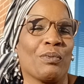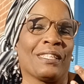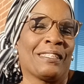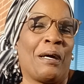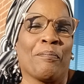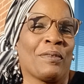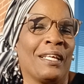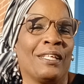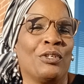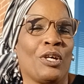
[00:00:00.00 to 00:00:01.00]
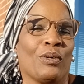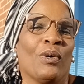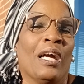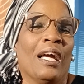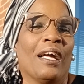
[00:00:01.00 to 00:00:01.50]
something
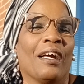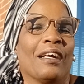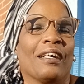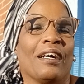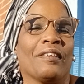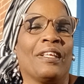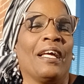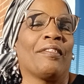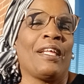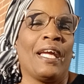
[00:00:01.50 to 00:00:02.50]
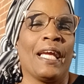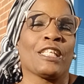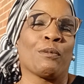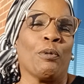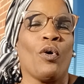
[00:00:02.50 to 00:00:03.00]
that they
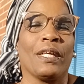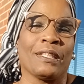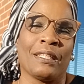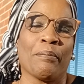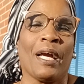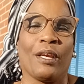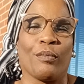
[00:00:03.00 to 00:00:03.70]
exploited, some kind of